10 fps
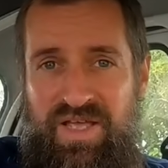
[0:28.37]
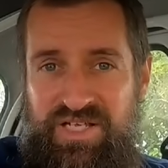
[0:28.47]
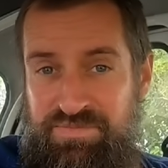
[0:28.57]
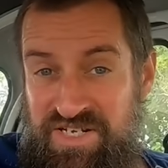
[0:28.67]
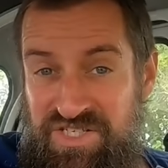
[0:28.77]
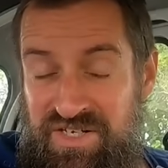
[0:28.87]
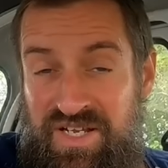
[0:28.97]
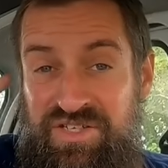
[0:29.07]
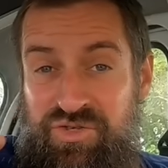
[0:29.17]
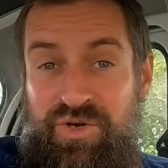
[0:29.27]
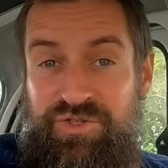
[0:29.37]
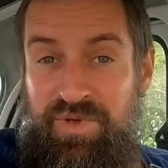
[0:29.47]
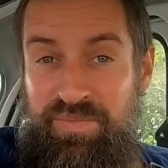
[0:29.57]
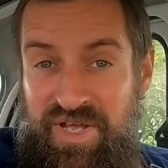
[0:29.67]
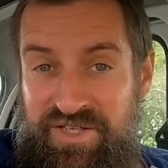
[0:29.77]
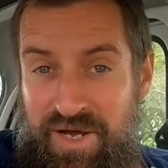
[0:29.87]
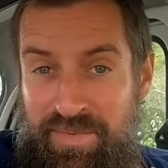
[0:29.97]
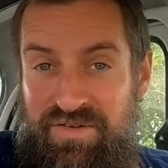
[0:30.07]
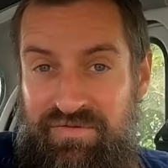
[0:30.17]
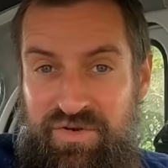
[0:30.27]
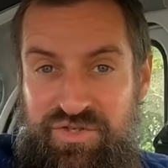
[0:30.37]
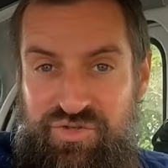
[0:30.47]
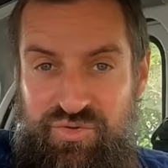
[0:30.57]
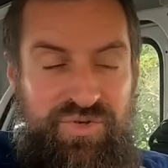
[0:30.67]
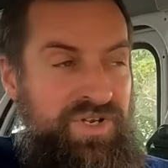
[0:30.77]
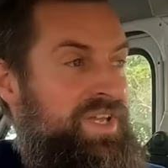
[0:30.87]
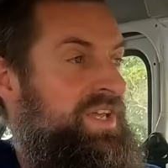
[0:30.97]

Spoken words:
As mentioned, it's going to be picked up very soon,